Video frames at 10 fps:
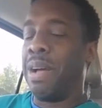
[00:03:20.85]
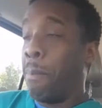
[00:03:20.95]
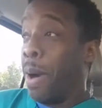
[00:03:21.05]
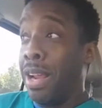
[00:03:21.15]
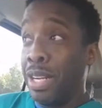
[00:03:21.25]

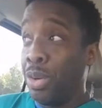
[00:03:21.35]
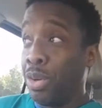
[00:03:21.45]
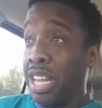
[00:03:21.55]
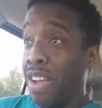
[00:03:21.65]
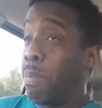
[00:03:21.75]
Apparently, you're
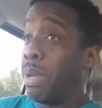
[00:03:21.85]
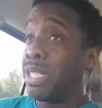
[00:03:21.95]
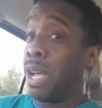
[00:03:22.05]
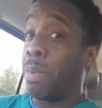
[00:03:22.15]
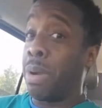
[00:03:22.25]
giving me
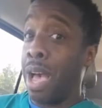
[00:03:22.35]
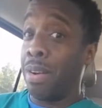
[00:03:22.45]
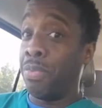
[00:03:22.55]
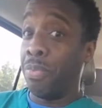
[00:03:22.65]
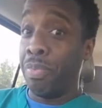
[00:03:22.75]
some kind of